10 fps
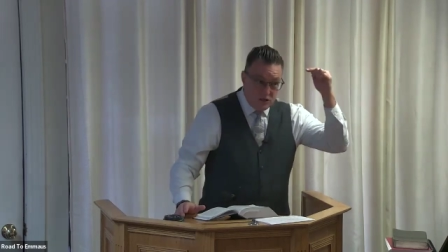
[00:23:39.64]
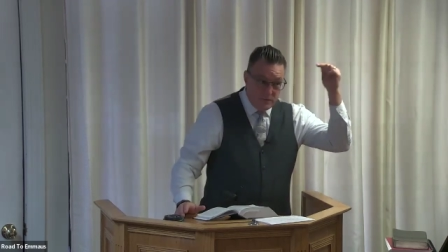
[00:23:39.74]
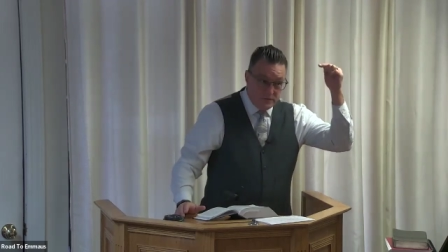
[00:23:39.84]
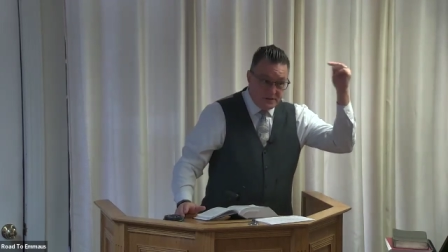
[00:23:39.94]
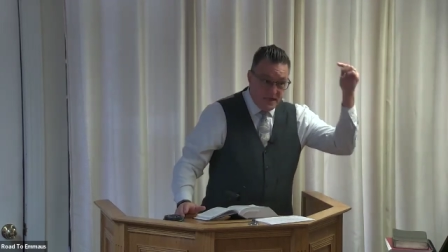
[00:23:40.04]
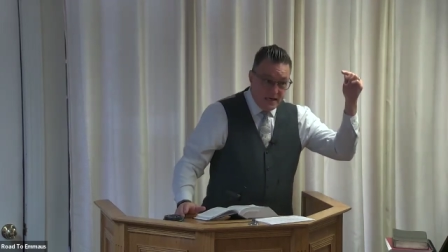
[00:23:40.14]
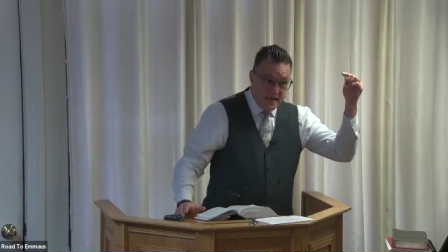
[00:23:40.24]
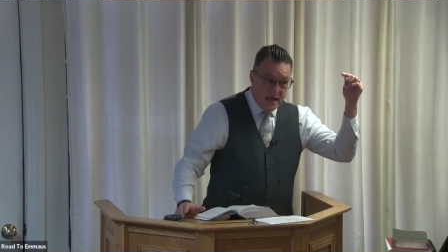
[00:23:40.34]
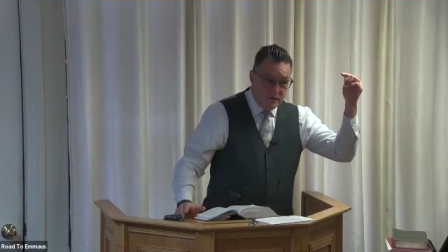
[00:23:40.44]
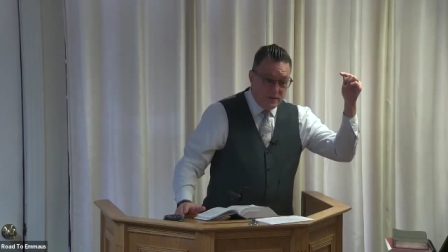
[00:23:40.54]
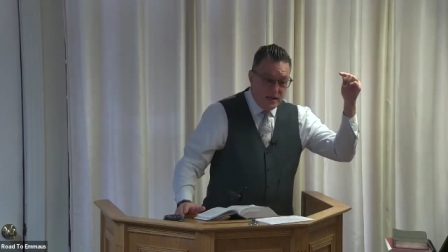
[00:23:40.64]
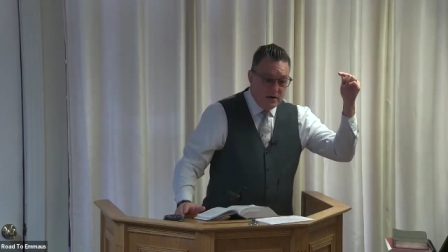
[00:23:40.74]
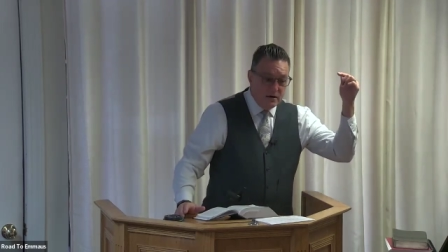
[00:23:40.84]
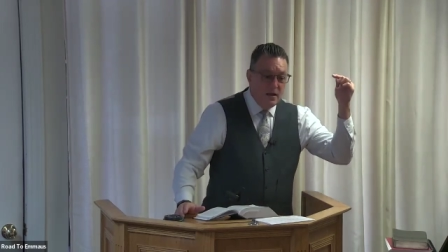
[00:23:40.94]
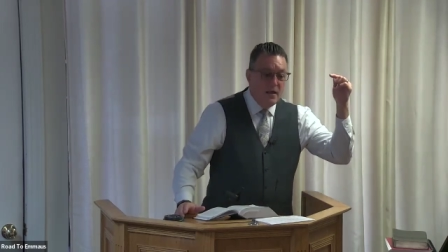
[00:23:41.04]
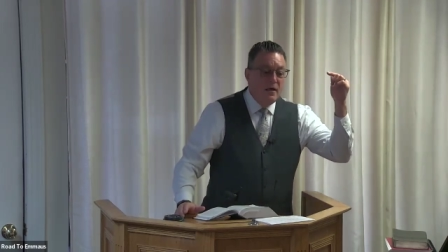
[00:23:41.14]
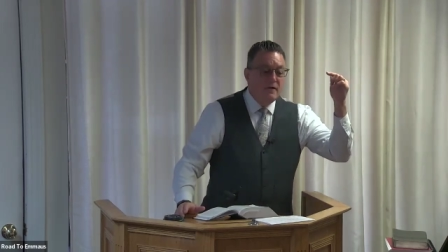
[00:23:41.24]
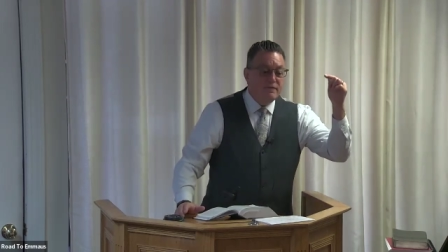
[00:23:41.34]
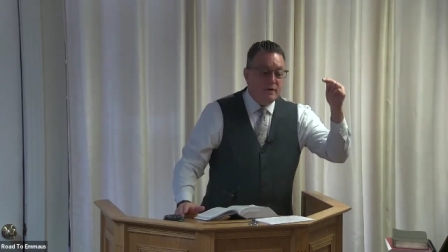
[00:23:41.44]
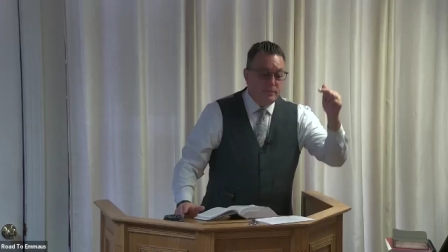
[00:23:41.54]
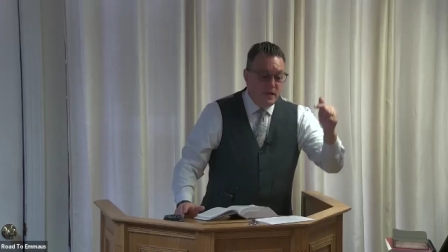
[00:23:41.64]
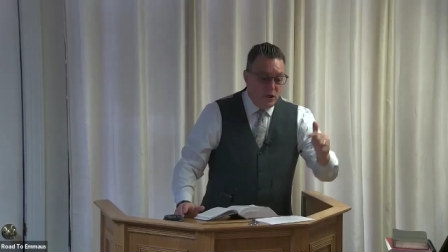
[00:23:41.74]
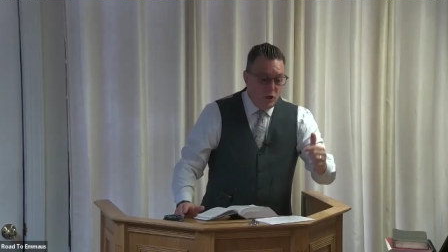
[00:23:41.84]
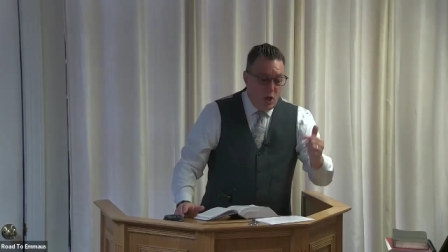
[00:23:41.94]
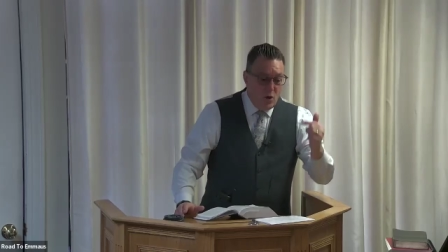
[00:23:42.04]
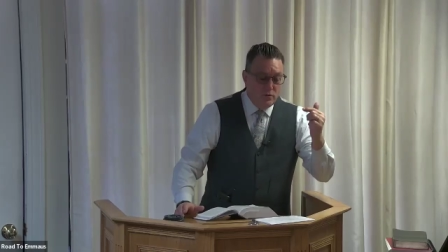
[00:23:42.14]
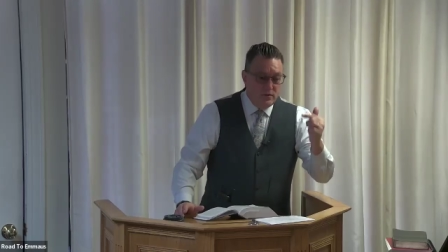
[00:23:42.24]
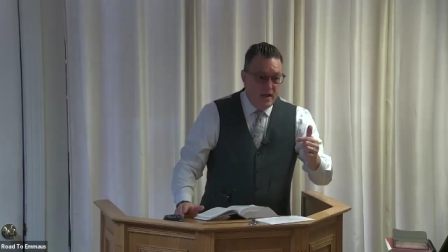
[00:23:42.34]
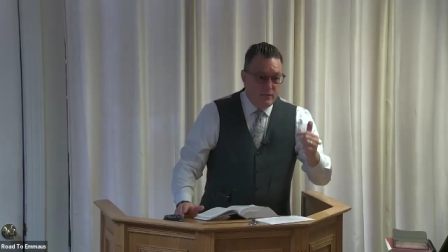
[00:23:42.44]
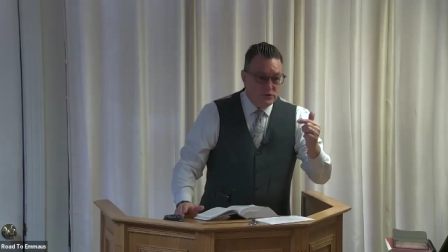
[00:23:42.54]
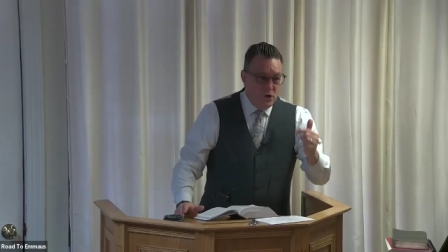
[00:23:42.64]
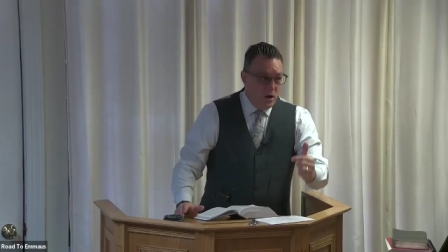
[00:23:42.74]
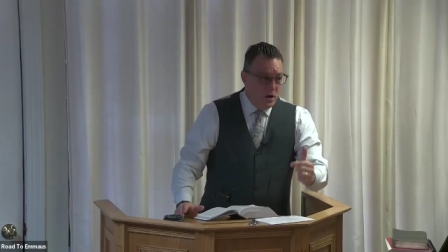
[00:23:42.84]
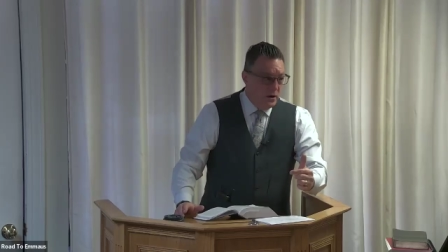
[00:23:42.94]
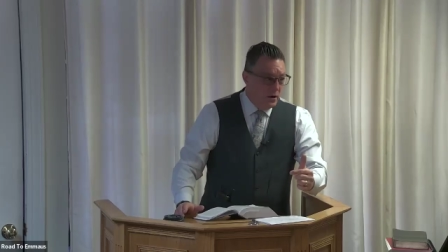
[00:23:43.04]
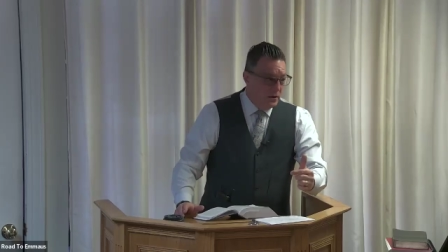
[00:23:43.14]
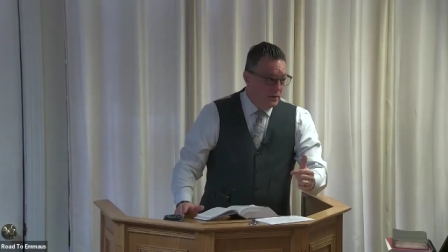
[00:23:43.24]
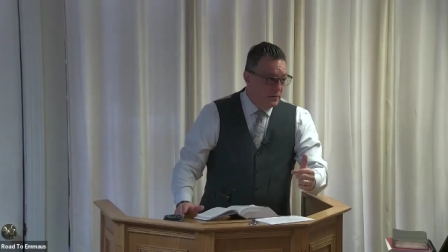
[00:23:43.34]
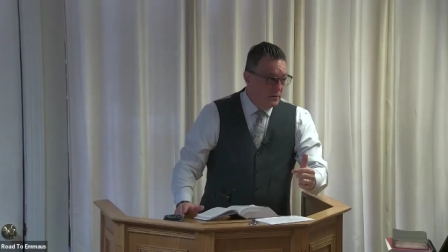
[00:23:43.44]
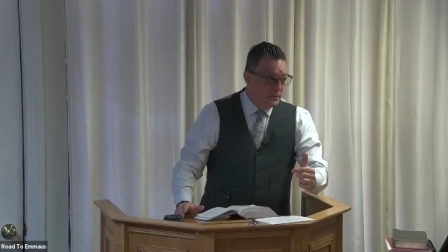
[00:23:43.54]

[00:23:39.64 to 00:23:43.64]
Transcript: she was getting out there from the load that was on her.